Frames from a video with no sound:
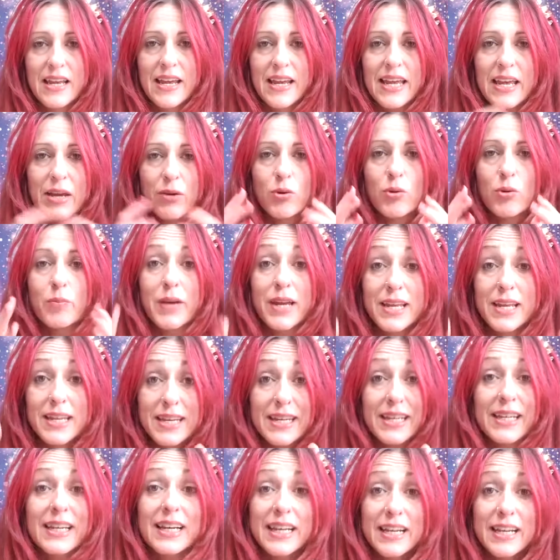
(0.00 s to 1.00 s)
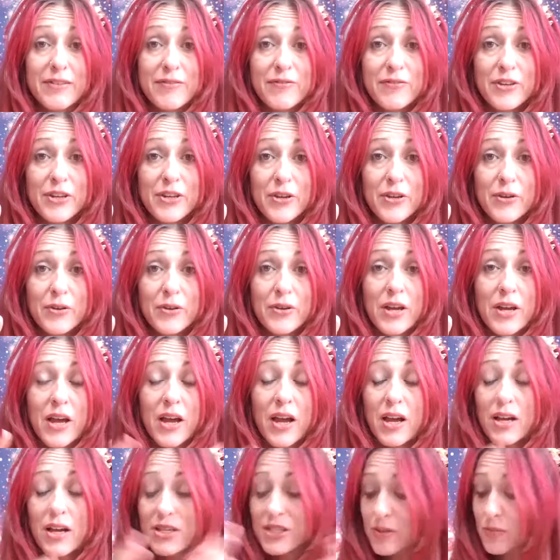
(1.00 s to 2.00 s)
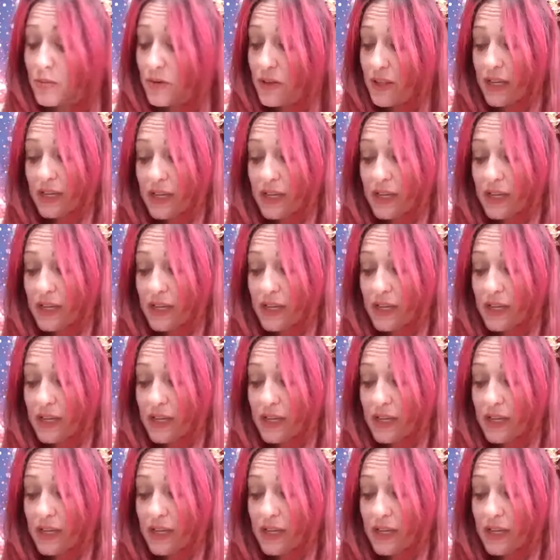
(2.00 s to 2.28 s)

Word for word: it will make it clear for you some of the